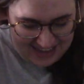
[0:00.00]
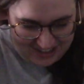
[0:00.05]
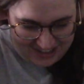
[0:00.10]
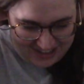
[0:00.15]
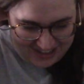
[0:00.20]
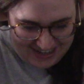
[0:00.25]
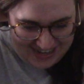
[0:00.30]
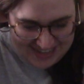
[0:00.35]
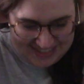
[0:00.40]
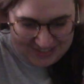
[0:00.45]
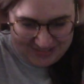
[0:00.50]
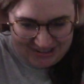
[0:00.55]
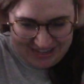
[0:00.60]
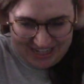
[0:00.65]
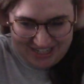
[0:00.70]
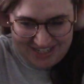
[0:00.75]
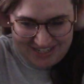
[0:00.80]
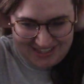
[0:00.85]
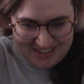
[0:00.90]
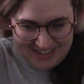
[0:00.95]
goodness
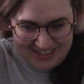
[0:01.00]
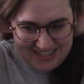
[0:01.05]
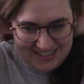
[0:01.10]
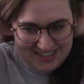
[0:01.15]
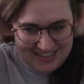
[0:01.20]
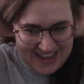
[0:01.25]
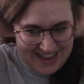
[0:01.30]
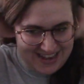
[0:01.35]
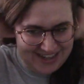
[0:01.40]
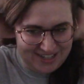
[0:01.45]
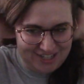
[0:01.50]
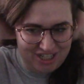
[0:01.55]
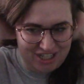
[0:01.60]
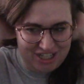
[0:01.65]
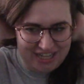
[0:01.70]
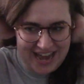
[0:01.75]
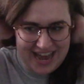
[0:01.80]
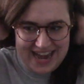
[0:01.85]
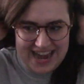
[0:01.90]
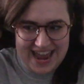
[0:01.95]
gracious, this thing is
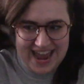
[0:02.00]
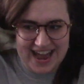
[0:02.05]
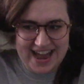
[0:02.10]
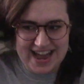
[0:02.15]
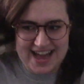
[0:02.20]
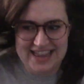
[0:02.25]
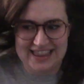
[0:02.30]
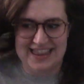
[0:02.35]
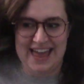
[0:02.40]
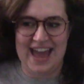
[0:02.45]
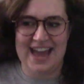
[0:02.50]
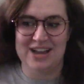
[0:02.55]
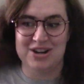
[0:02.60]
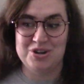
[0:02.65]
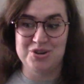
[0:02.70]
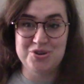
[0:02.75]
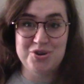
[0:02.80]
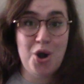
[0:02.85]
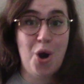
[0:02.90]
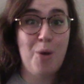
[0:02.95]
shedding like
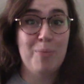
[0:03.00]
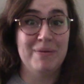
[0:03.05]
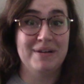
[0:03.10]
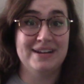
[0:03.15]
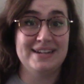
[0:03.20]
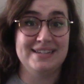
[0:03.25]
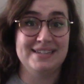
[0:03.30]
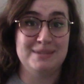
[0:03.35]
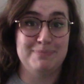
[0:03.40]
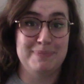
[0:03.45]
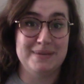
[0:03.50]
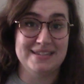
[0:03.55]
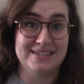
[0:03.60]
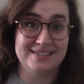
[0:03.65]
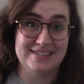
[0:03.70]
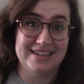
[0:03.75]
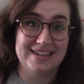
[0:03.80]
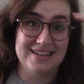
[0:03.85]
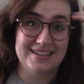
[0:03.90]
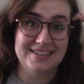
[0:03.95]
nobody's
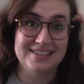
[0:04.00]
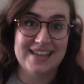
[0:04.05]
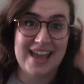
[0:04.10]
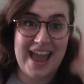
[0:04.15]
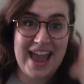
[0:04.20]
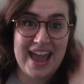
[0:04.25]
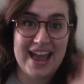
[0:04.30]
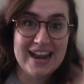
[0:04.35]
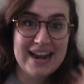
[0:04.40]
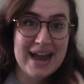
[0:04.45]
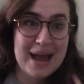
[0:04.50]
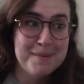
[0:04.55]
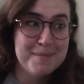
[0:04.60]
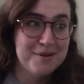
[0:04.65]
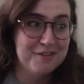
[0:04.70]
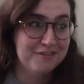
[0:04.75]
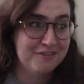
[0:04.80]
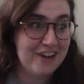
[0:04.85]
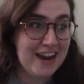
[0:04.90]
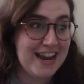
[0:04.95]
business, and I'm
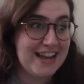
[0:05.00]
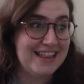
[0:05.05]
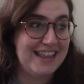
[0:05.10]
afraid